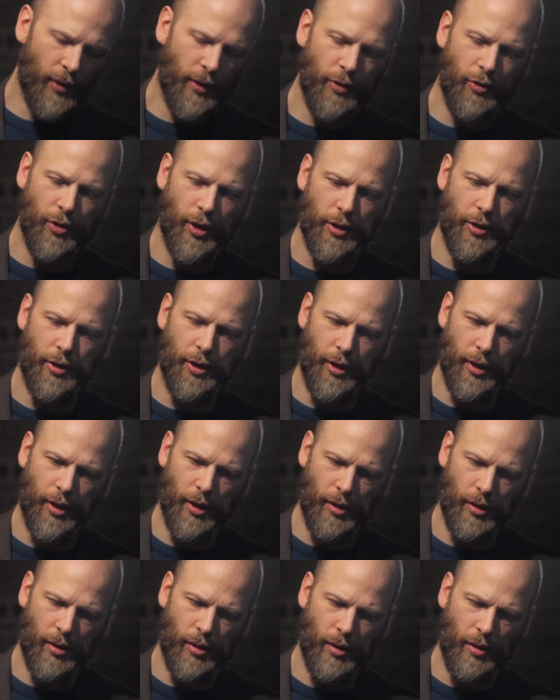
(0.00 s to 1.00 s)
this
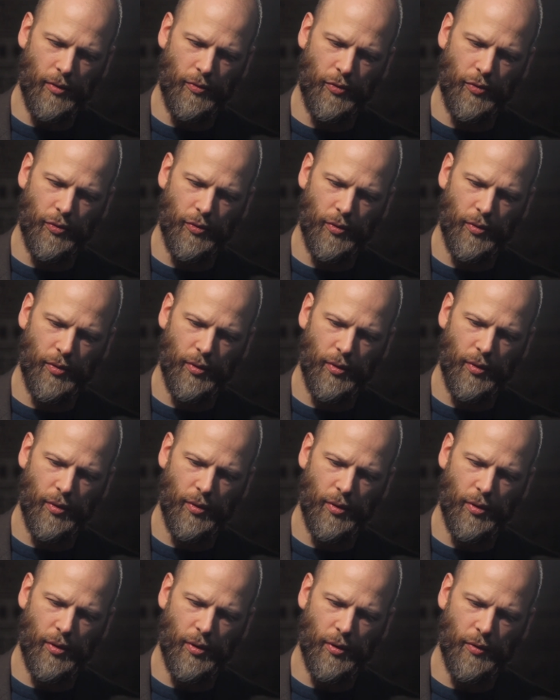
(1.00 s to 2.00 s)
idea of
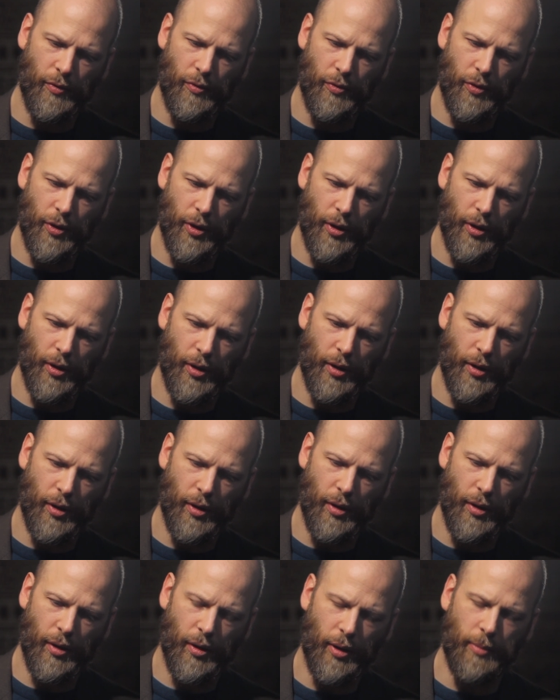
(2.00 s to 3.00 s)

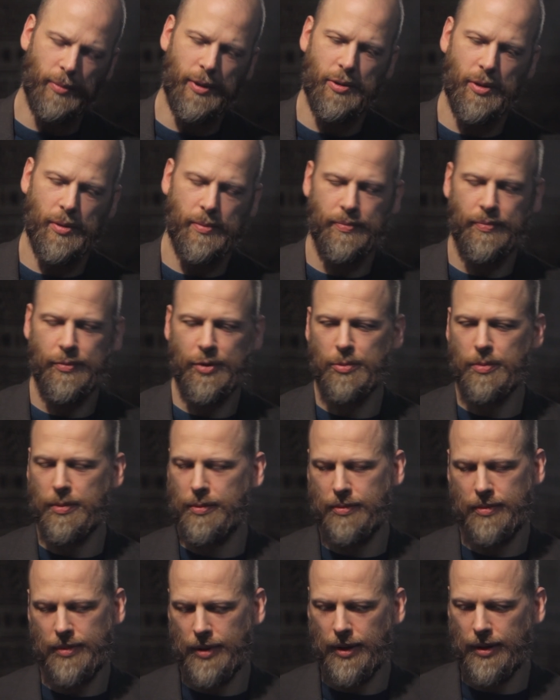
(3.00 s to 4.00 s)
I mean,
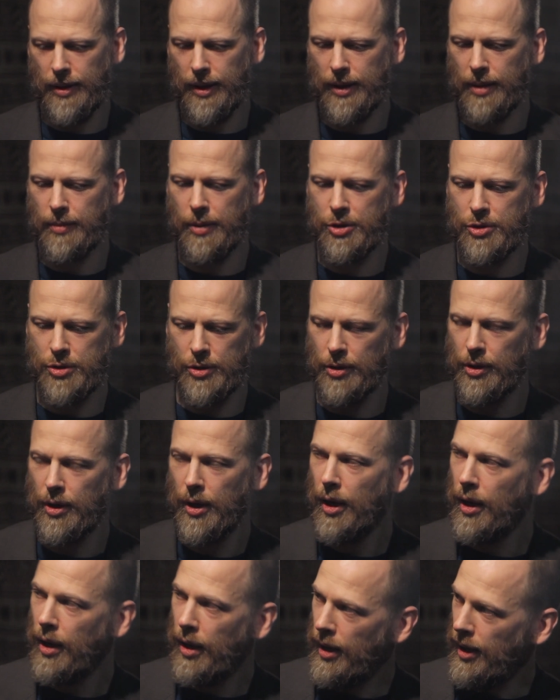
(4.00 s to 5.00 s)
like I mentioned,
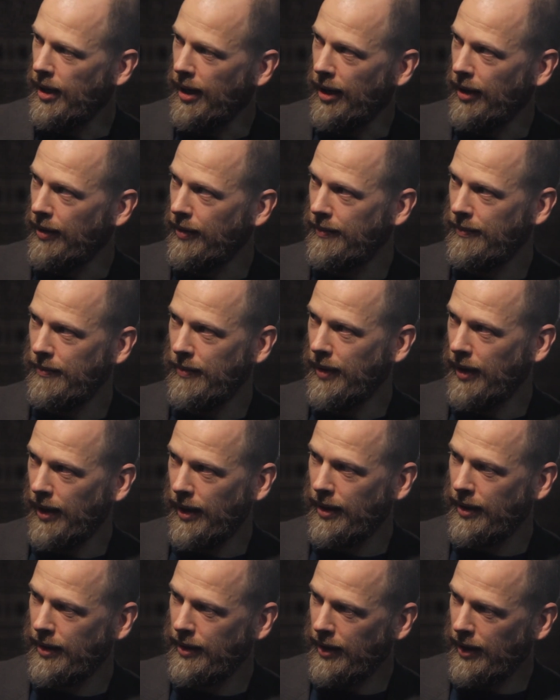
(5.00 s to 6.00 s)

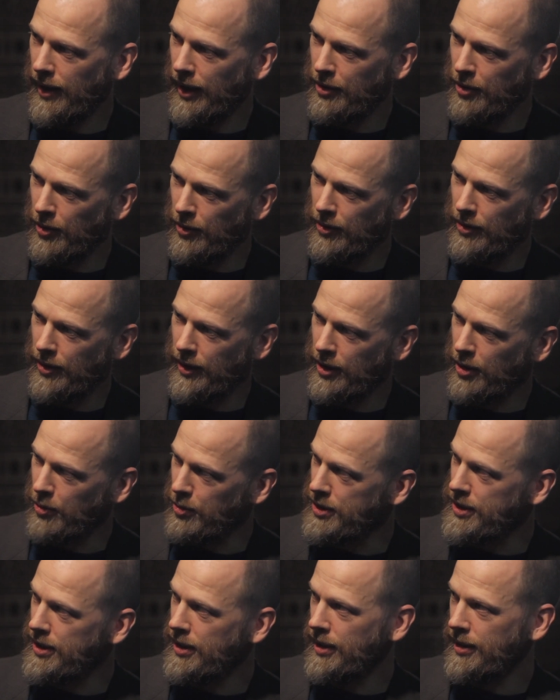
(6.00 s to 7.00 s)
I don't think you
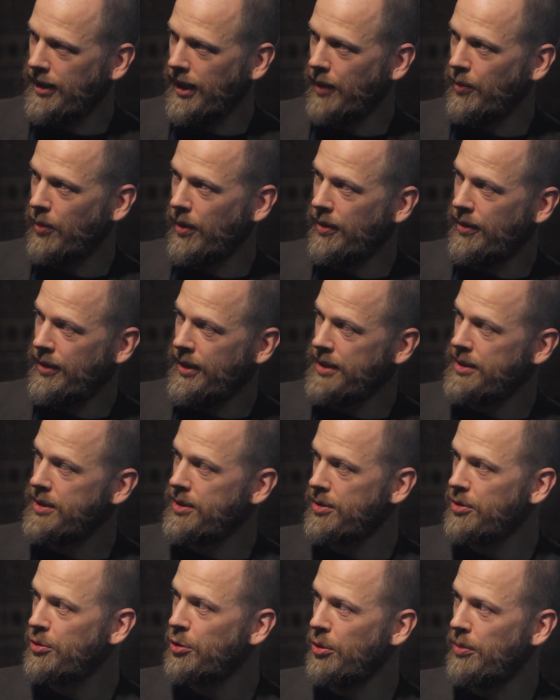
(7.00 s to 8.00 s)
would see the day where
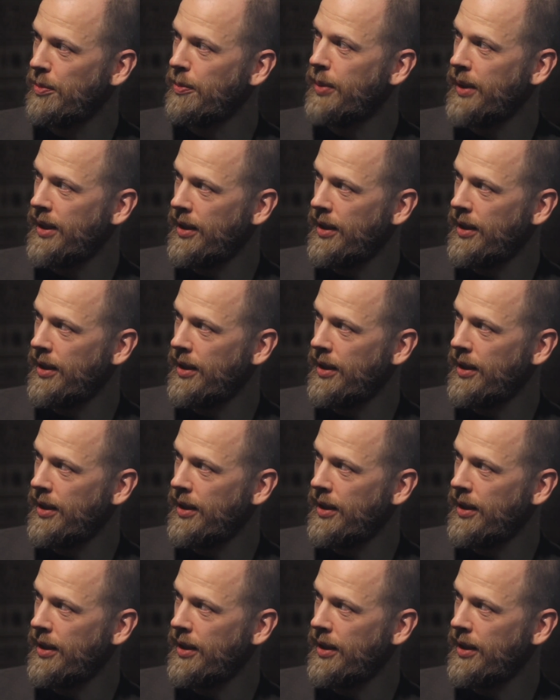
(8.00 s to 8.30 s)
this could